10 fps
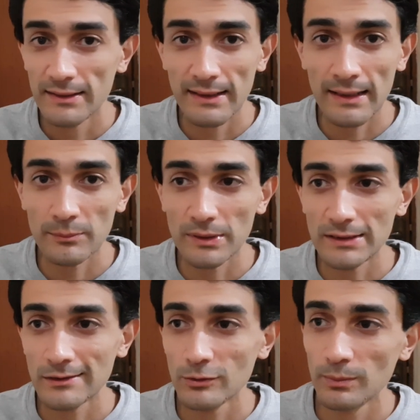there
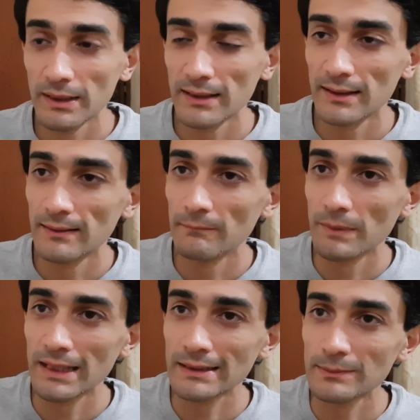happens to be an
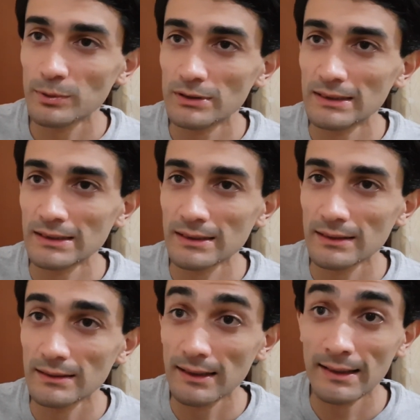
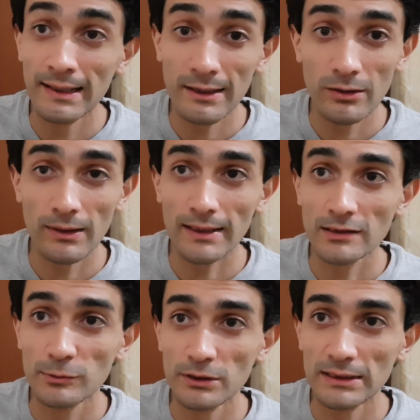exposition, a Lego
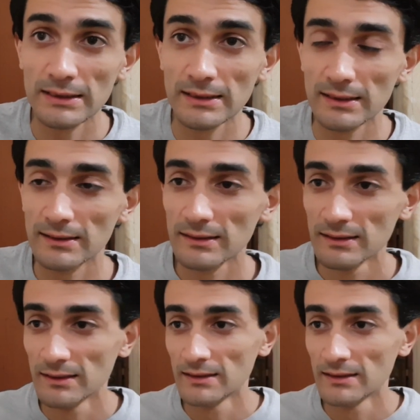exposition.